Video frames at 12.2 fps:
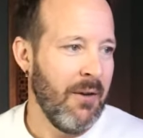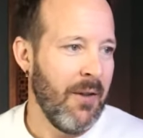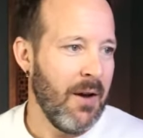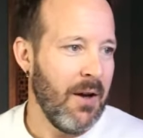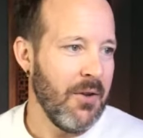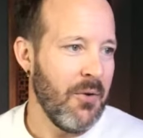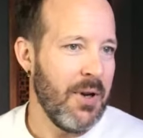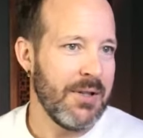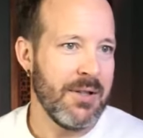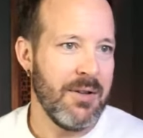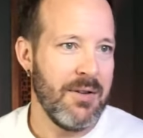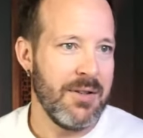the
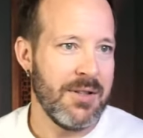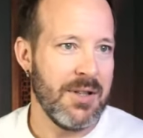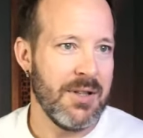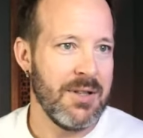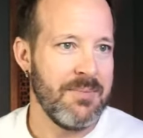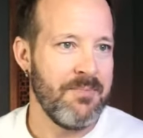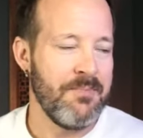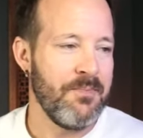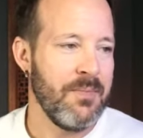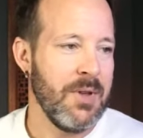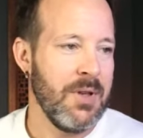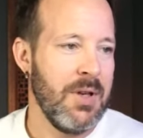rest of the design.
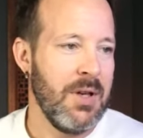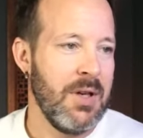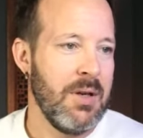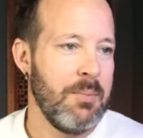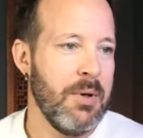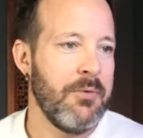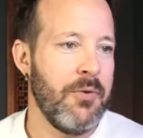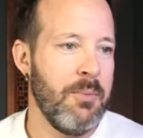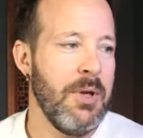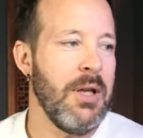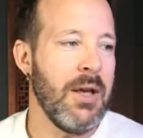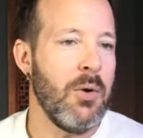But for
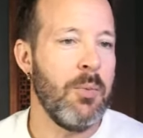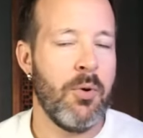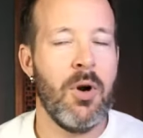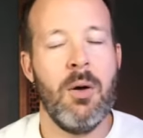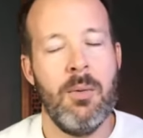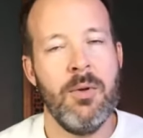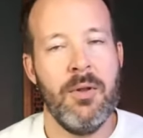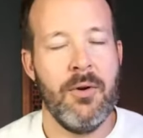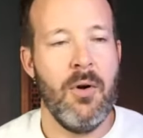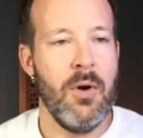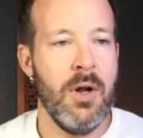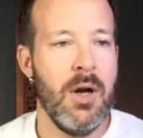me, that would probably
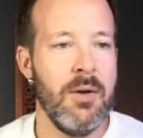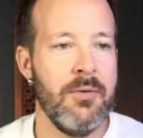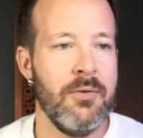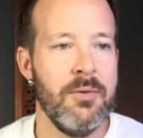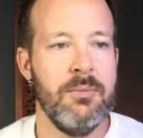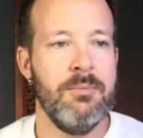throw it off